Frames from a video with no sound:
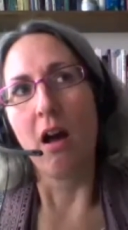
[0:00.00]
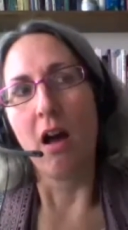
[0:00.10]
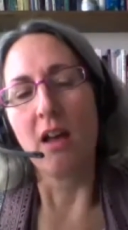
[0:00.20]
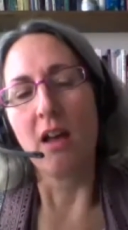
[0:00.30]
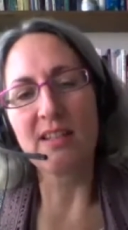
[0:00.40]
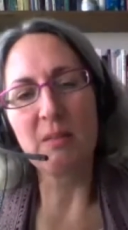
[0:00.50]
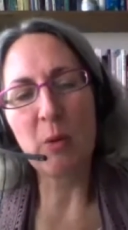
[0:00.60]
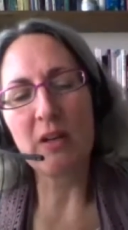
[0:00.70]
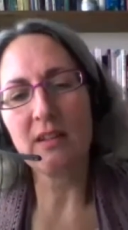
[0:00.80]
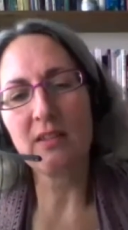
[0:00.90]
at some
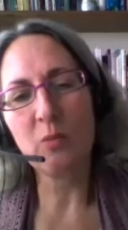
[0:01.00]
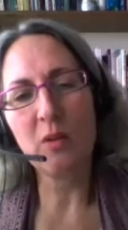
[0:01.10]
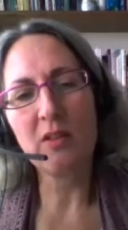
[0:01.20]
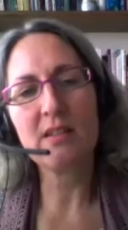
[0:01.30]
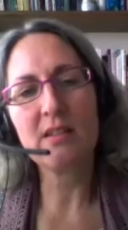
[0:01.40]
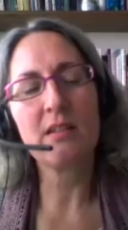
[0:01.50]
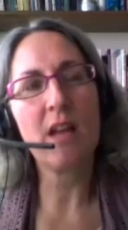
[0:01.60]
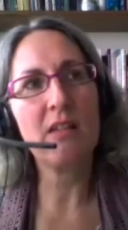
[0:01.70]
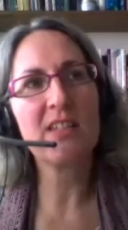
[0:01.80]
point I thought, well, there's only